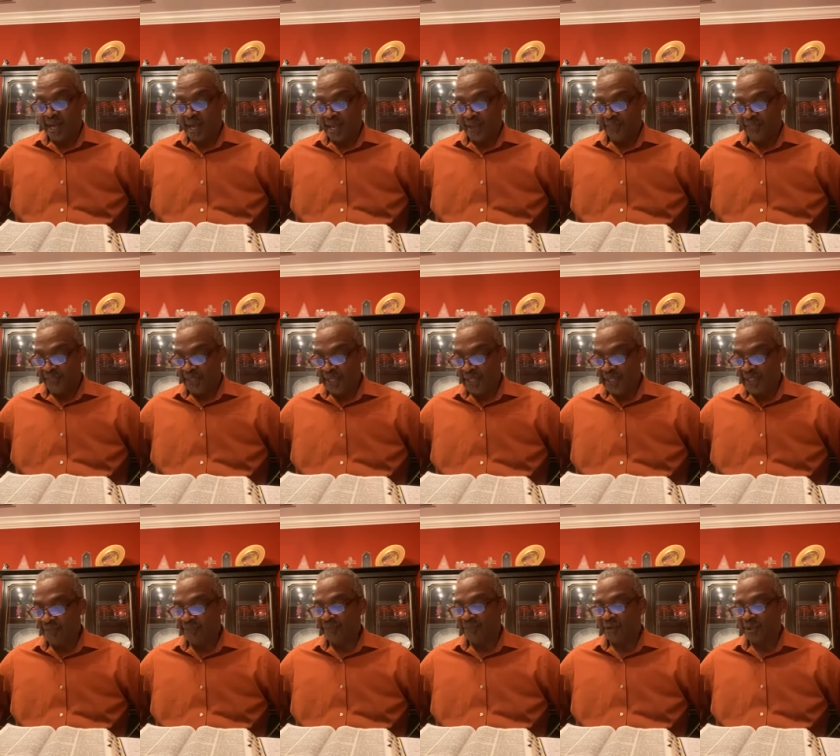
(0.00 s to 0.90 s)
Our
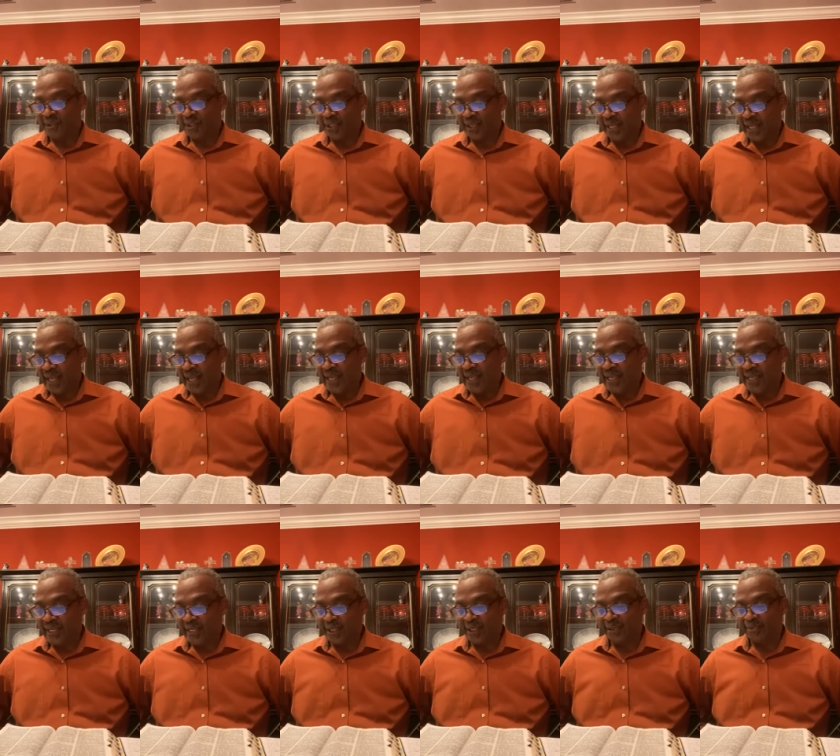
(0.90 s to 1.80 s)
theme for today
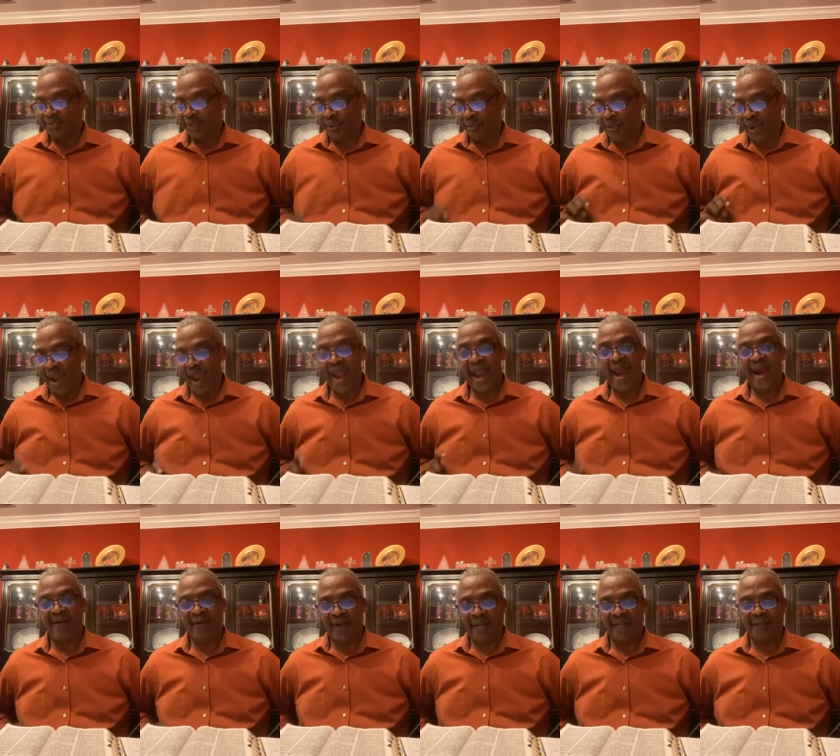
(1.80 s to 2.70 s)
is
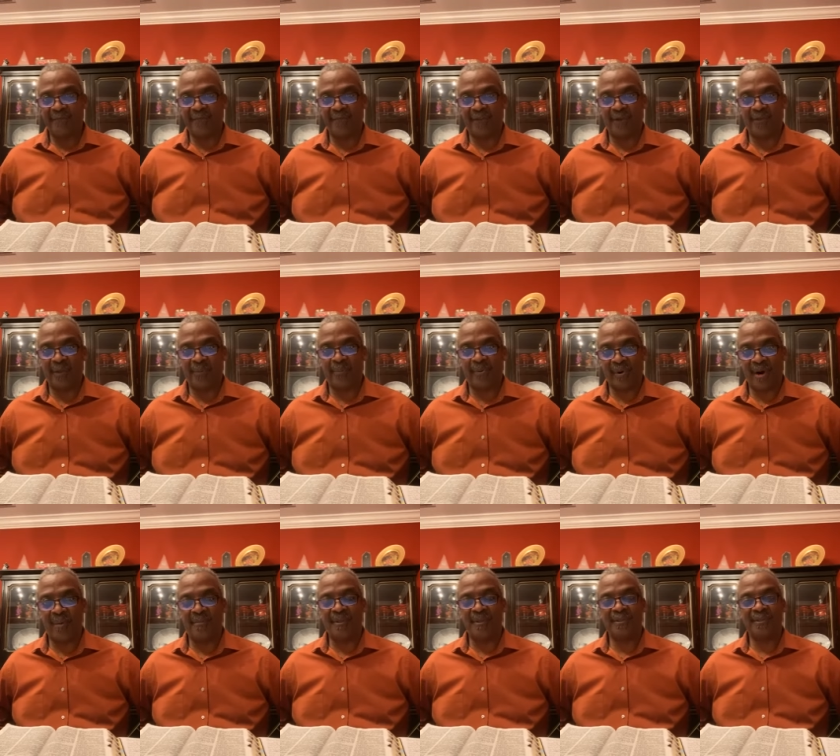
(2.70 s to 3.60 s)
preparing for the
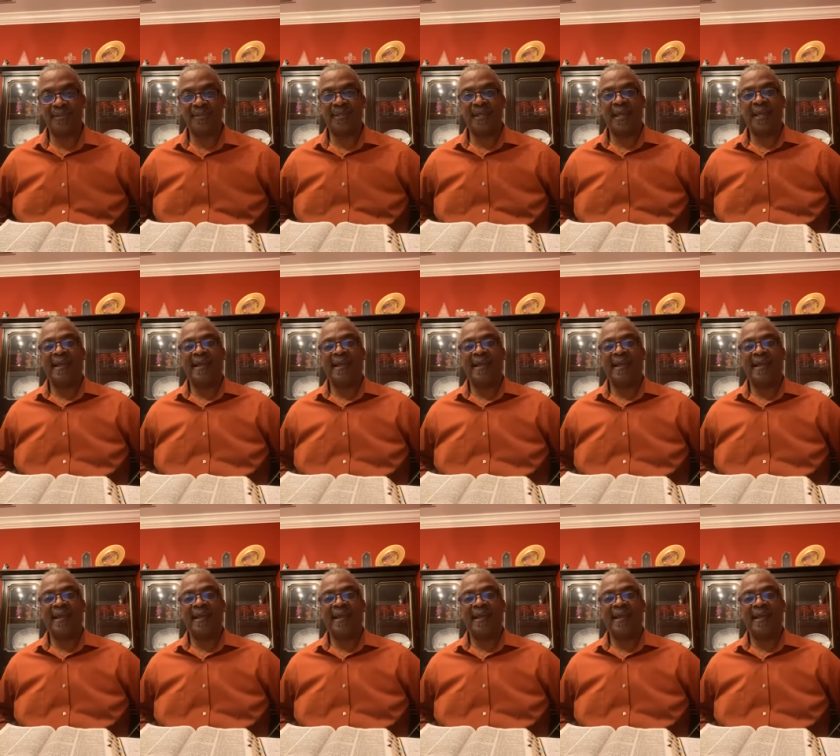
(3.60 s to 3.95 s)
promise.